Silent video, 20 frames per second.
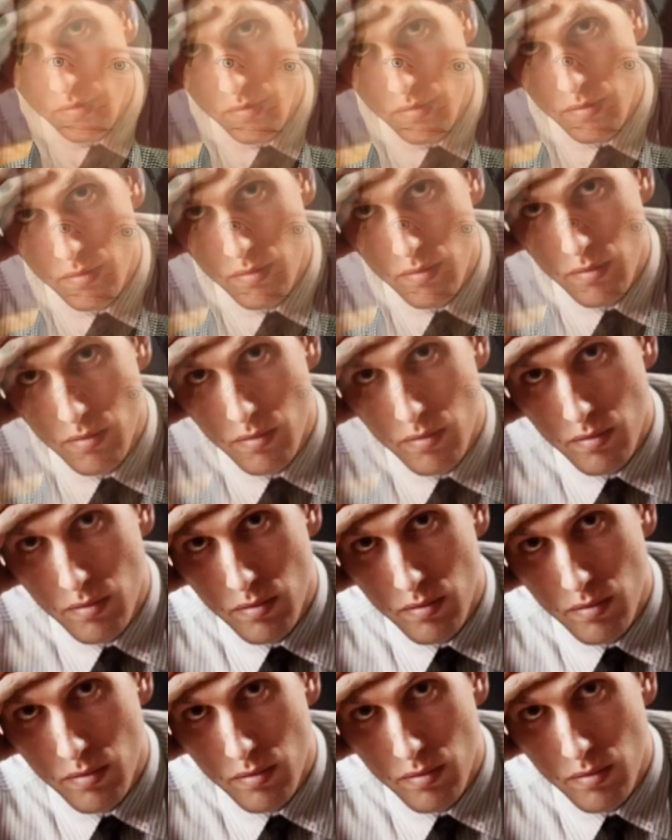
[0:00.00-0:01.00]

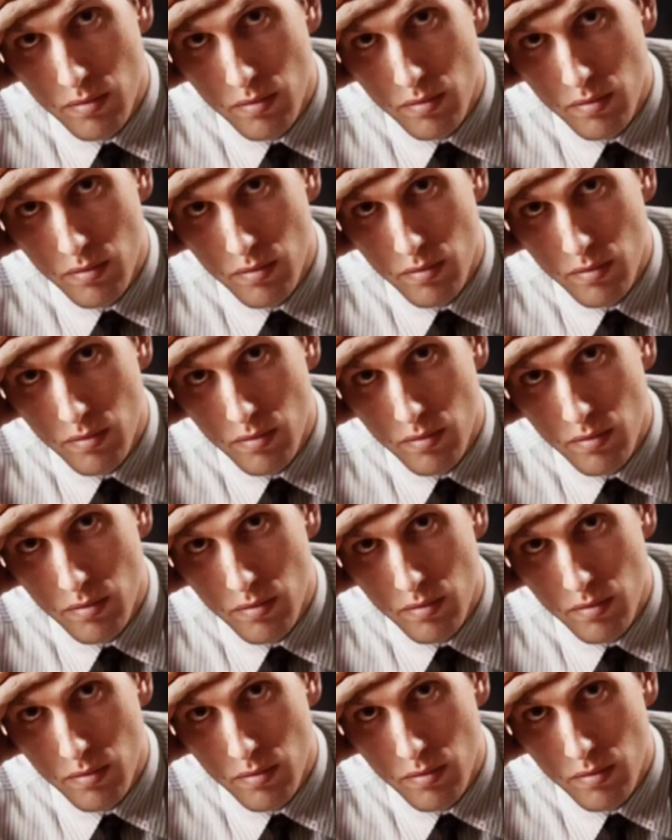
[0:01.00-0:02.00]

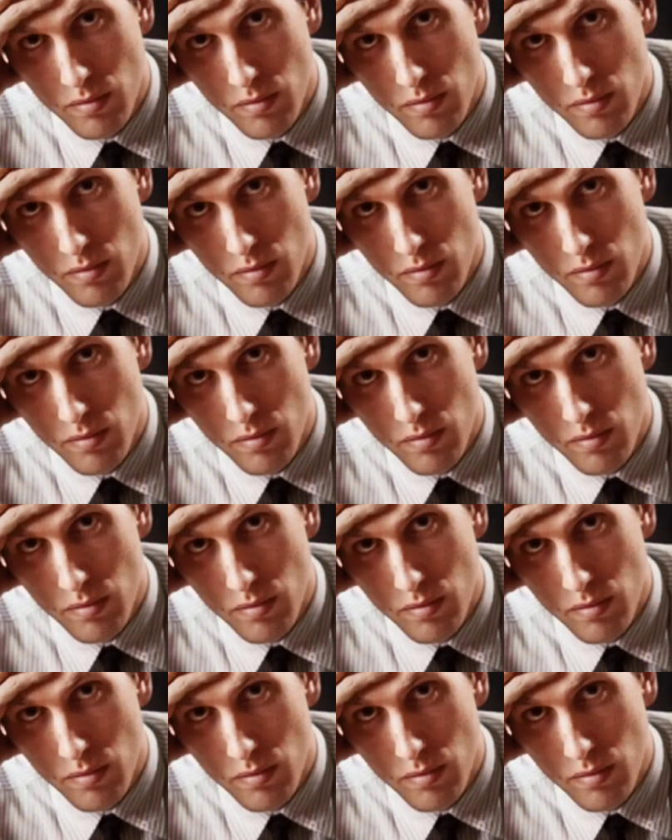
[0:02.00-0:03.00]

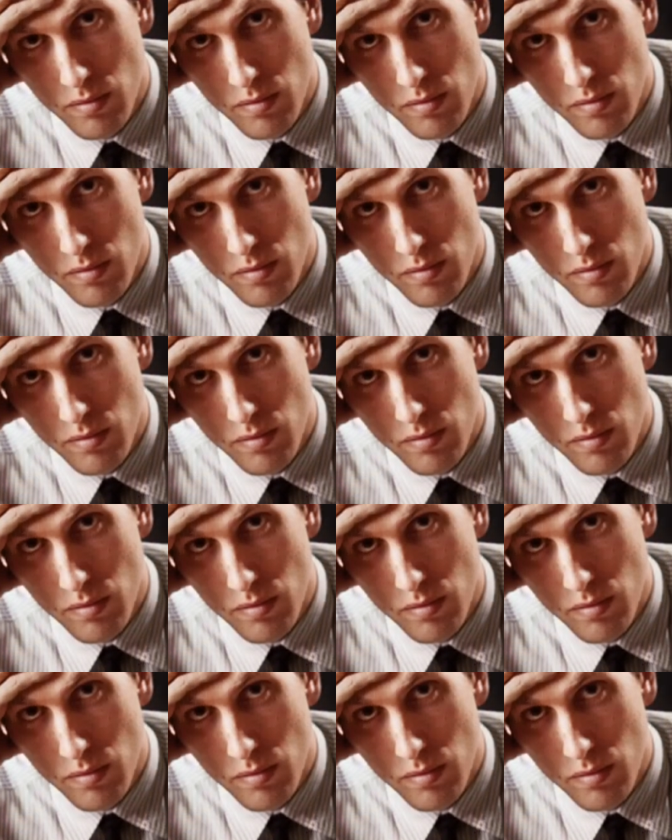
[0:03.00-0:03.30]
Nothing is said.